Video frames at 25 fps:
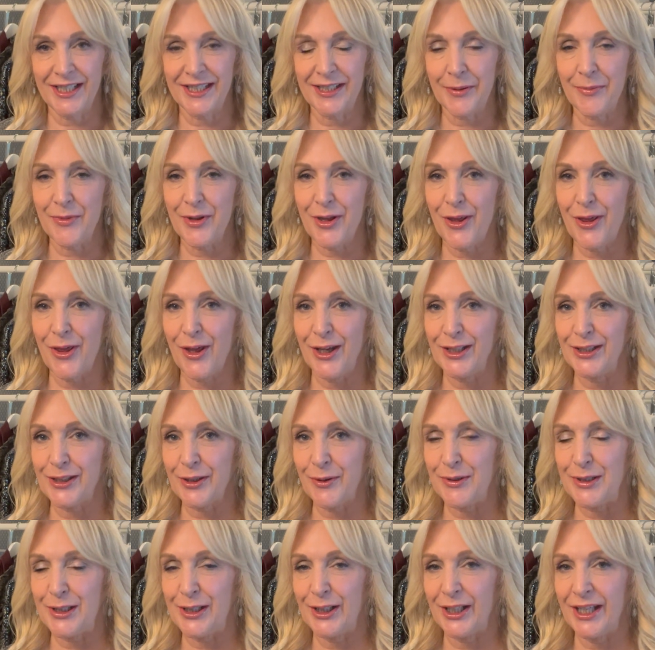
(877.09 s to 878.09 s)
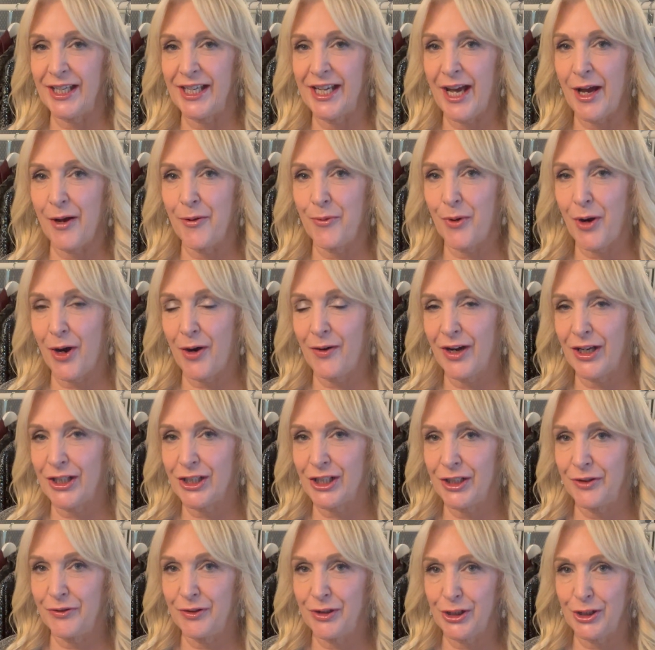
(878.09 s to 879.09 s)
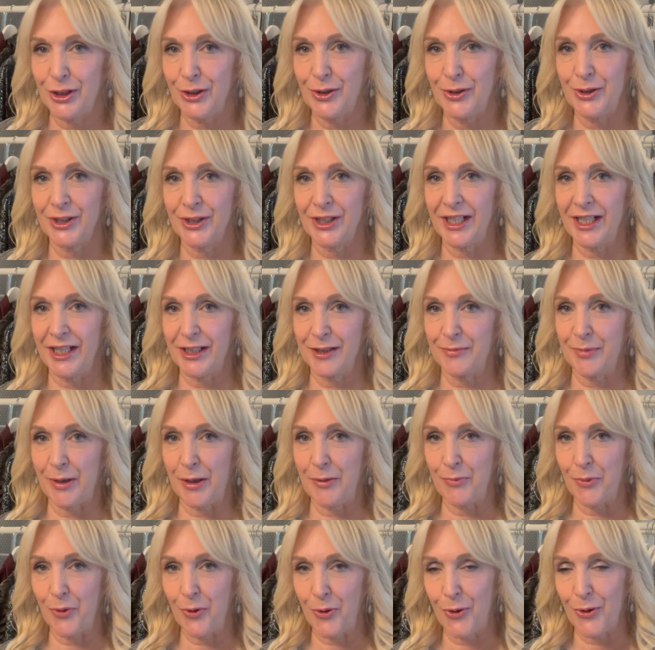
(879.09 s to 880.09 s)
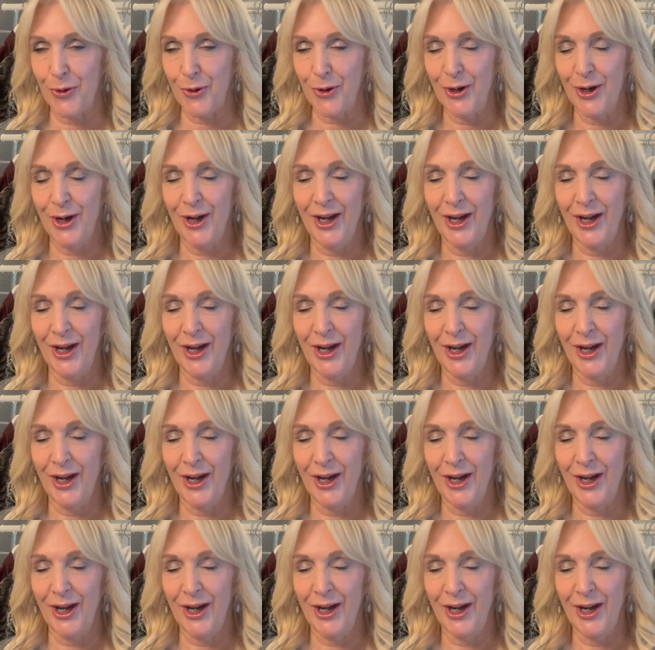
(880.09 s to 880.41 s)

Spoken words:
Some of the things I was looking at were actually reduced a little bit more,